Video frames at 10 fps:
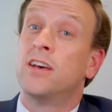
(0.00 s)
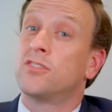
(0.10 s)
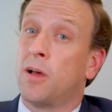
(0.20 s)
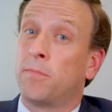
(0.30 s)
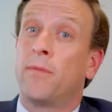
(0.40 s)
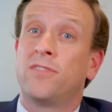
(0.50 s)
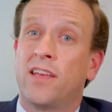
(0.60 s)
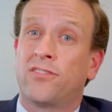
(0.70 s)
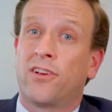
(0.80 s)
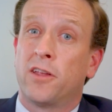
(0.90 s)
Sometimes
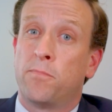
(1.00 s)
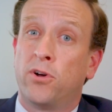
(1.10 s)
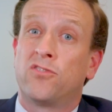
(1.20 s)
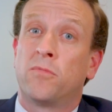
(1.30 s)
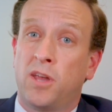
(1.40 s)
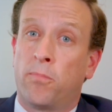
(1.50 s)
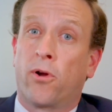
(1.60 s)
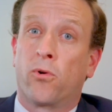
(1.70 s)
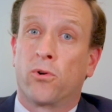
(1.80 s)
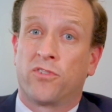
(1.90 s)
necessary to put some
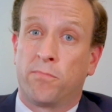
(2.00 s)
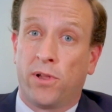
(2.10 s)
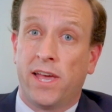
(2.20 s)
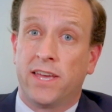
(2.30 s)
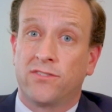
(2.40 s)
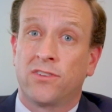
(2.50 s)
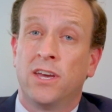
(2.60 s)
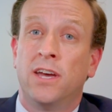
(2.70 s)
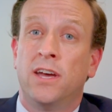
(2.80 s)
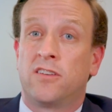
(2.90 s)
temporary orders in place
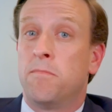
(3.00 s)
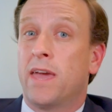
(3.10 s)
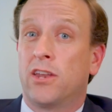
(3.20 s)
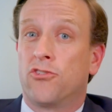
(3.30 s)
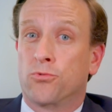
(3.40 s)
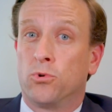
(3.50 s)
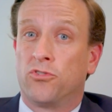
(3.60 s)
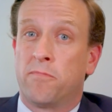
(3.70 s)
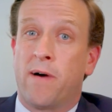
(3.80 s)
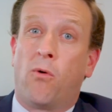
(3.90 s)
to manage
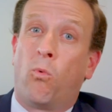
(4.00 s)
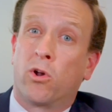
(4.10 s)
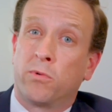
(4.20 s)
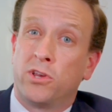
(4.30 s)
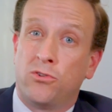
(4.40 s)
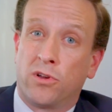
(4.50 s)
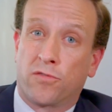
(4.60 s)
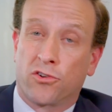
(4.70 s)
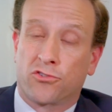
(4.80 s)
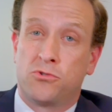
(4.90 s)
rules about what are we doing
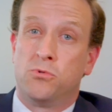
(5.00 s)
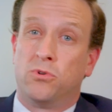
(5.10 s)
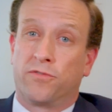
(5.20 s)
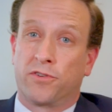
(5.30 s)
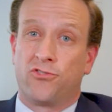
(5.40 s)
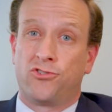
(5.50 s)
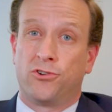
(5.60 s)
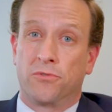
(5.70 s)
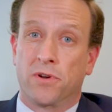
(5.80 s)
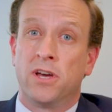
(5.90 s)
for school for the
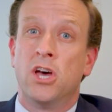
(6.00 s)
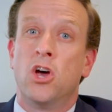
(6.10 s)
children,